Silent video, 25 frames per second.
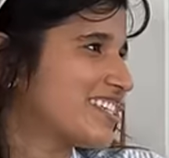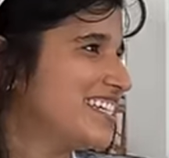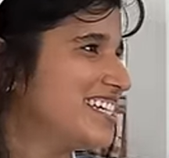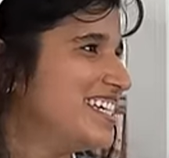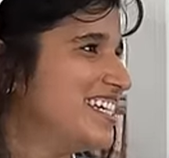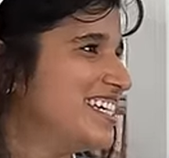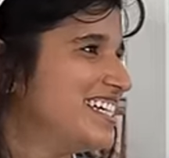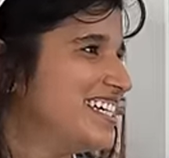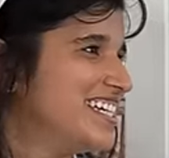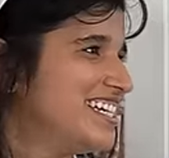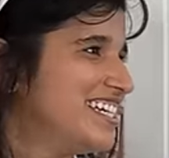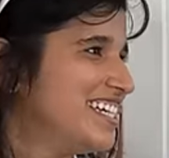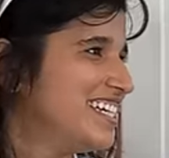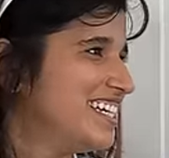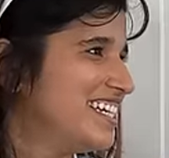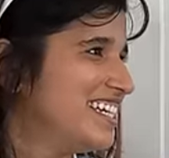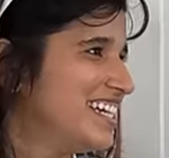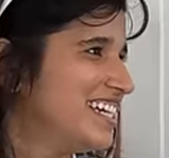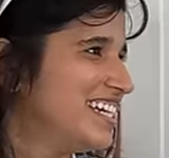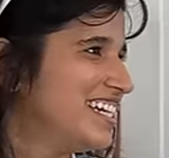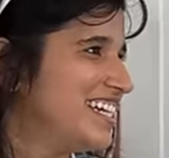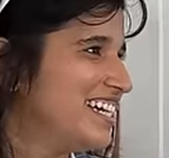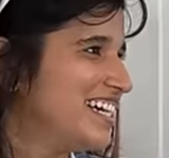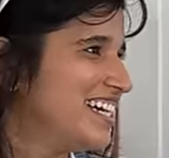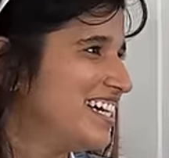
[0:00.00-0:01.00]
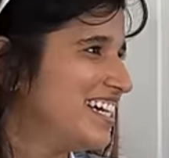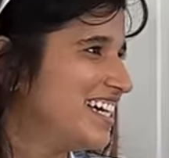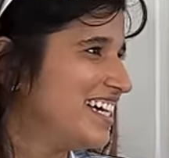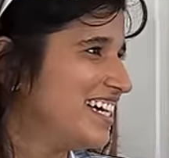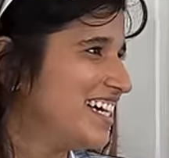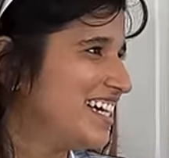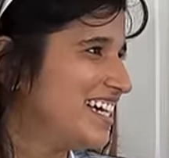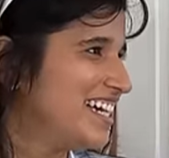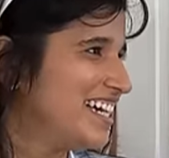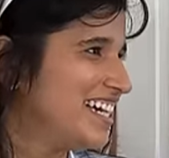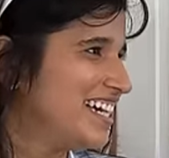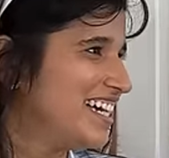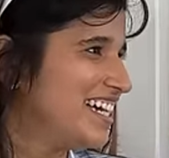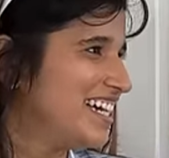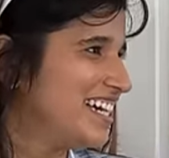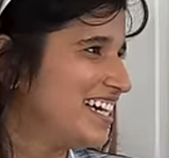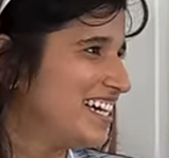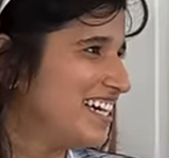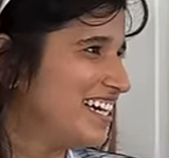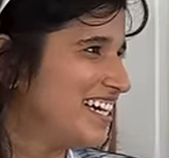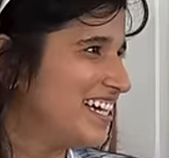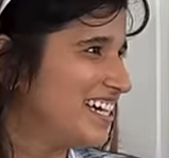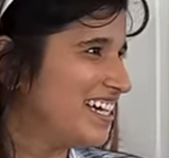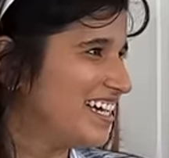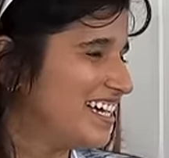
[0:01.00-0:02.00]

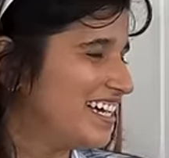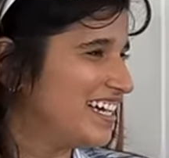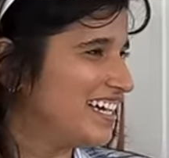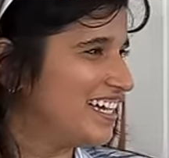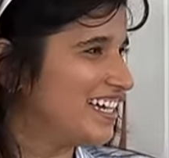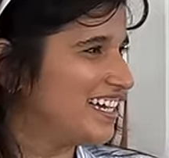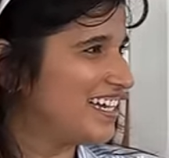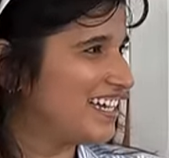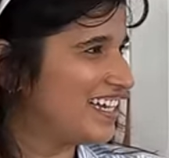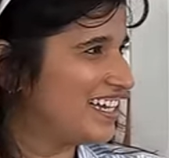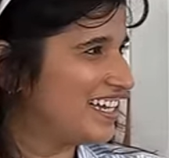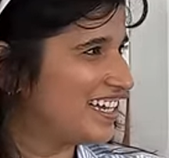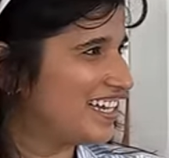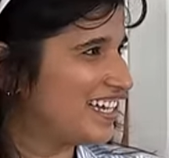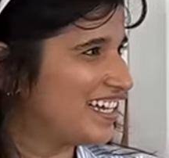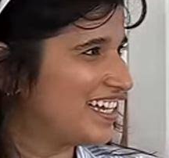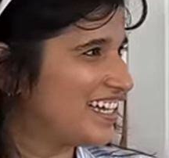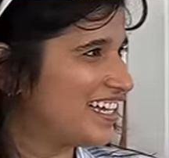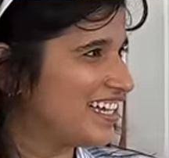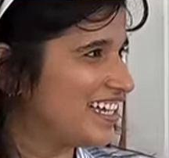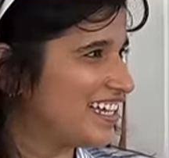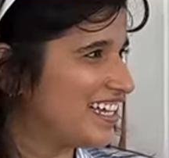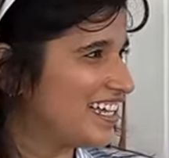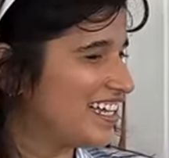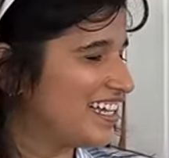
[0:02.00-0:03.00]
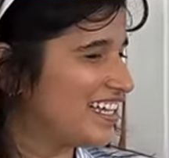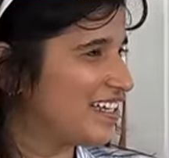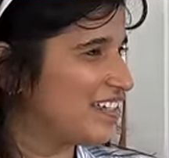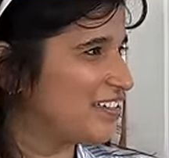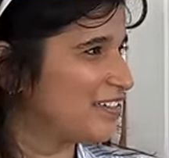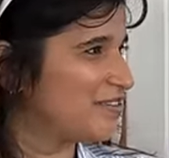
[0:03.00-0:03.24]
This person isn't speaking.